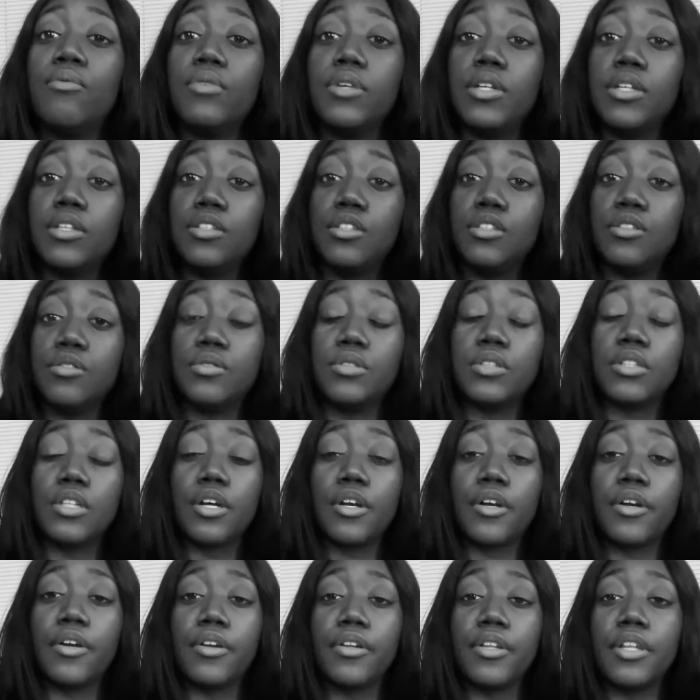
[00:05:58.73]
you'll
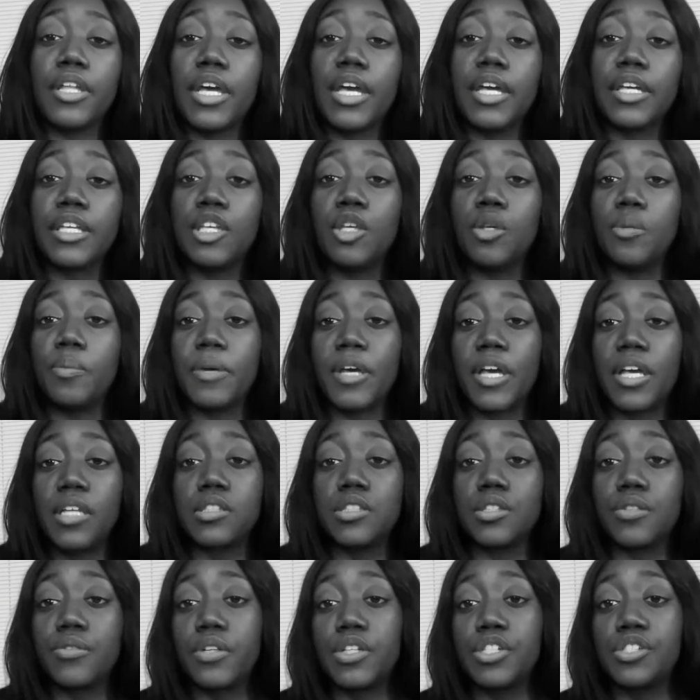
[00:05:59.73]
learn that Cupid has a
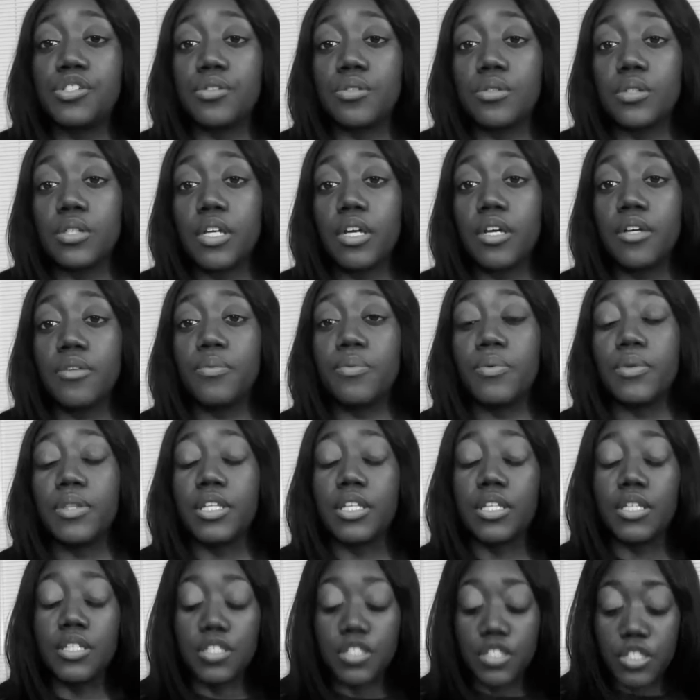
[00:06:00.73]
crush on Love
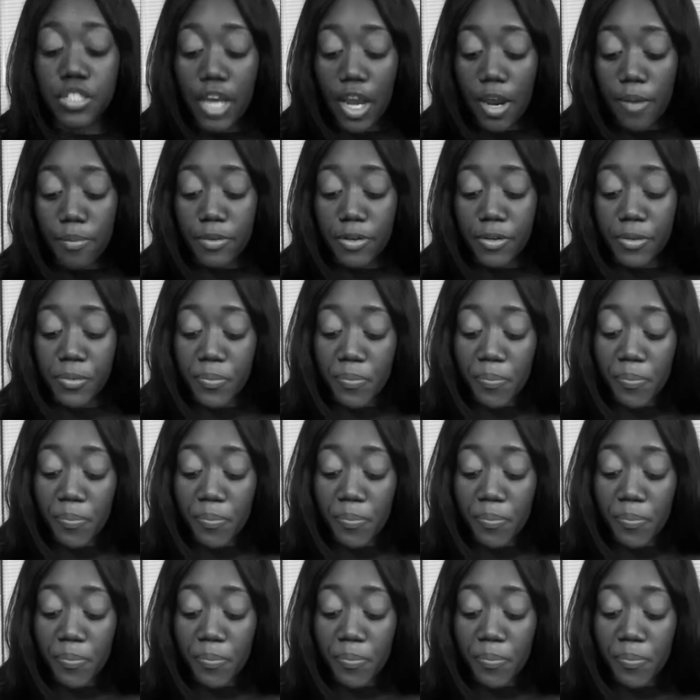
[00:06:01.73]
within this chapter.